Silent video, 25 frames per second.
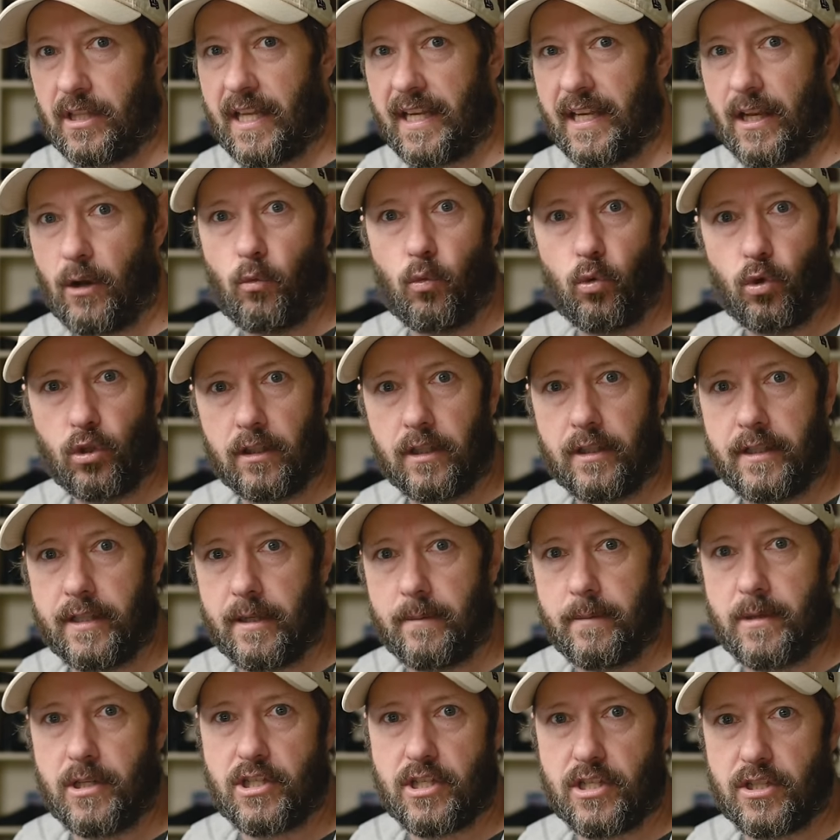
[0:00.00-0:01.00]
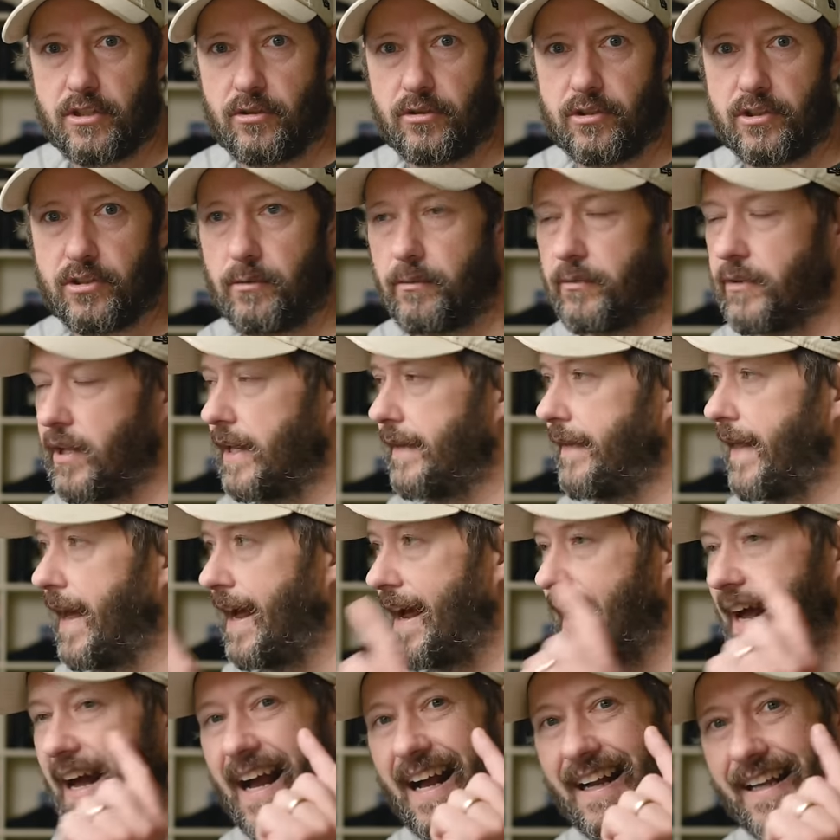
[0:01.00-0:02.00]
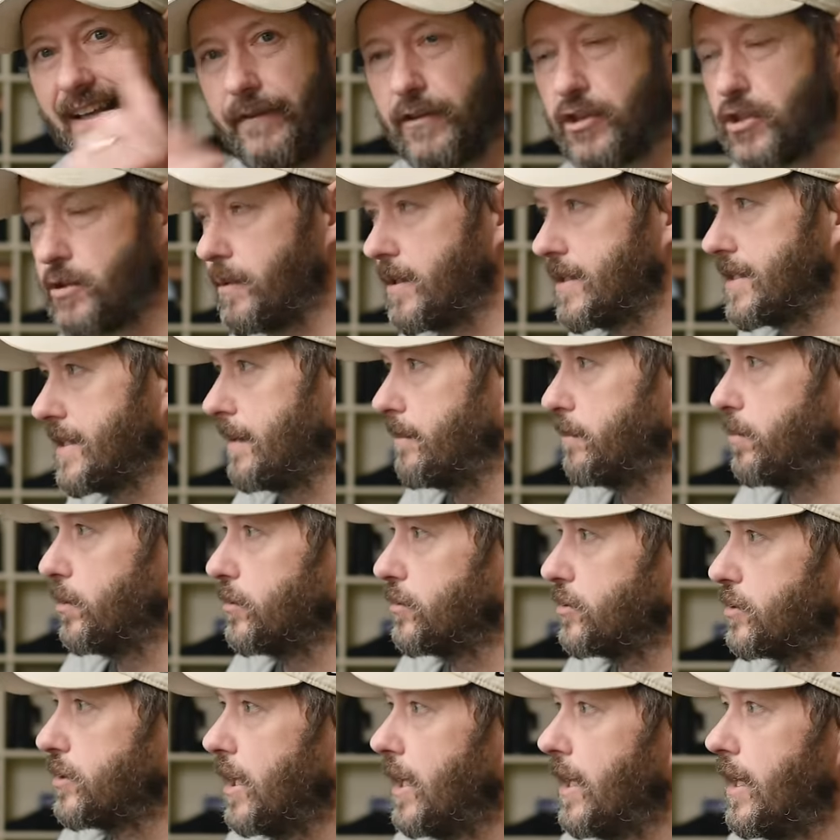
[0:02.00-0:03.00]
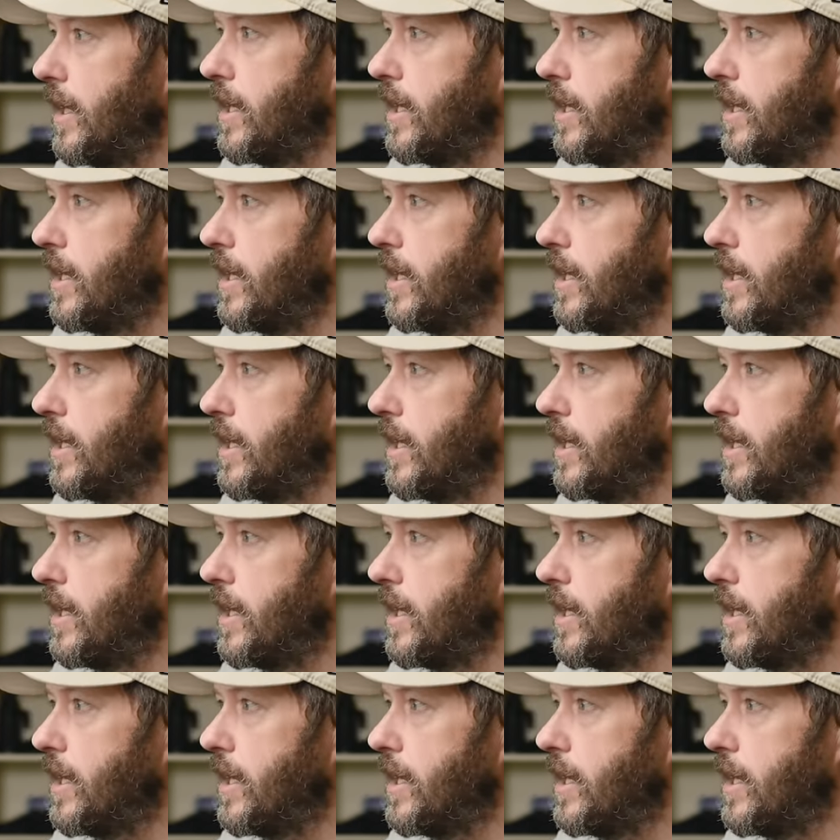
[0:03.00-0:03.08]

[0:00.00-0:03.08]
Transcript: like a woodland images or something like that. I'll give you some examples.